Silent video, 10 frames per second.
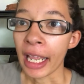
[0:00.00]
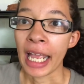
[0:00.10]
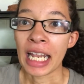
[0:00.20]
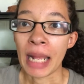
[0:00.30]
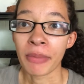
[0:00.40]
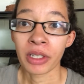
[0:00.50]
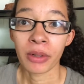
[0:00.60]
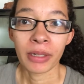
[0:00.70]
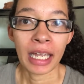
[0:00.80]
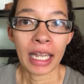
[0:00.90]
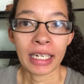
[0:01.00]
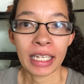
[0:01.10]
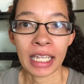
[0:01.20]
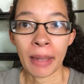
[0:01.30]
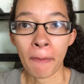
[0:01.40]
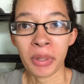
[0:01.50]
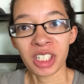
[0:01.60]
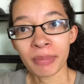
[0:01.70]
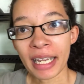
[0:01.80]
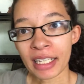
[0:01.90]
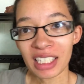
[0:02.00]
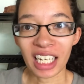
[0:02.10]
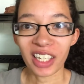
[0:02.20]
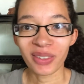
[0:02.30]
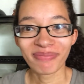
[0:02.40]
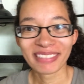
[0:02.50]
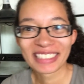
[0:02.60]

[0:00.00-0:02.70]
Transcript: and I'm gonna go ahead and put her back now.